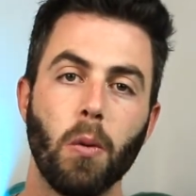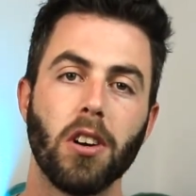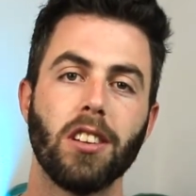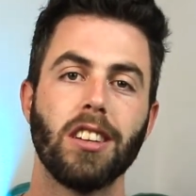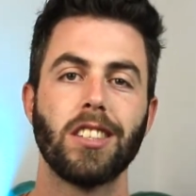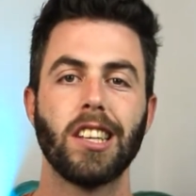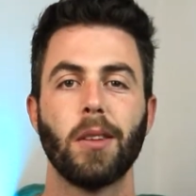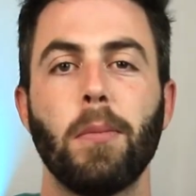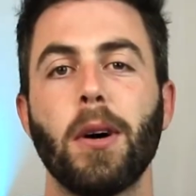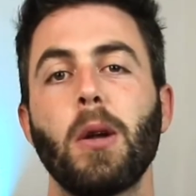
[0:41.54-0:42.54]
One is
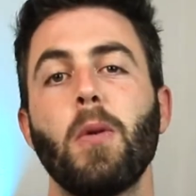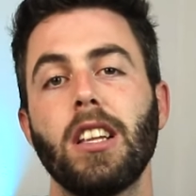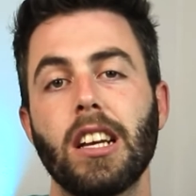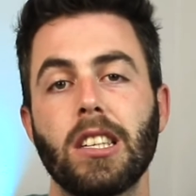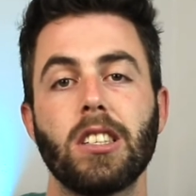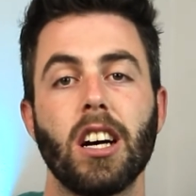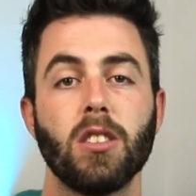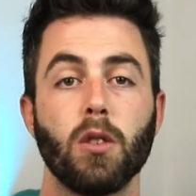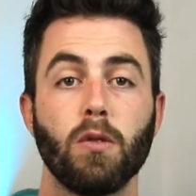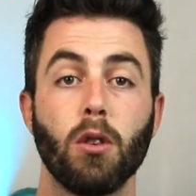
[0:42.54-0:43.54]
that bodyweight
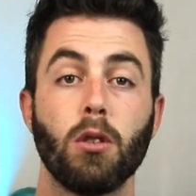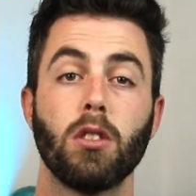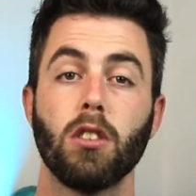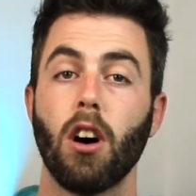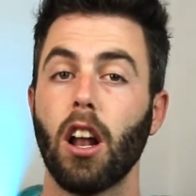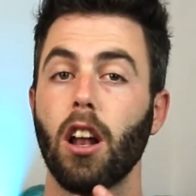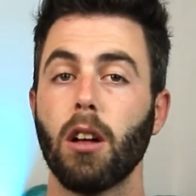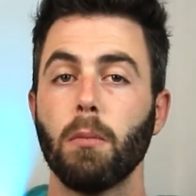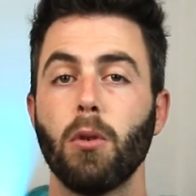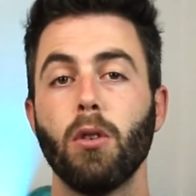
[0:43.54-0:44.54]
exercises focus a
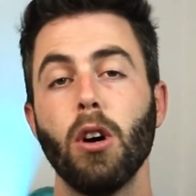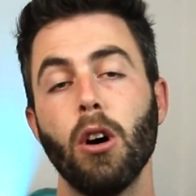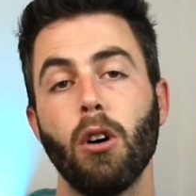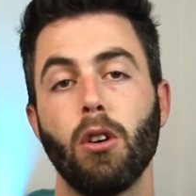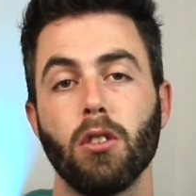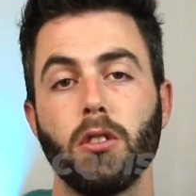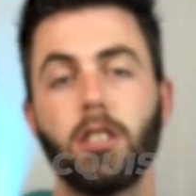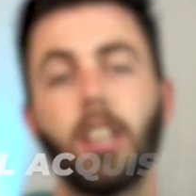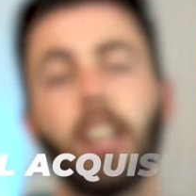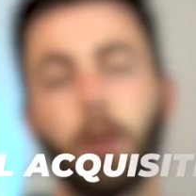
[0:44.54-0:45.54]
lot more on
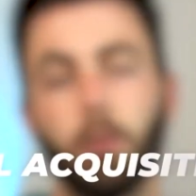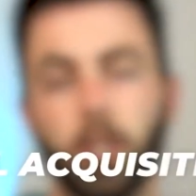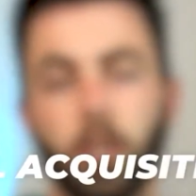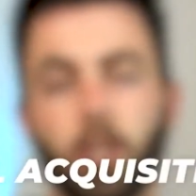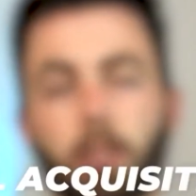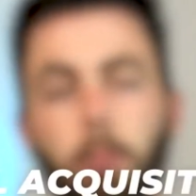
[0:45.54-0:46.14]
skill acquisition,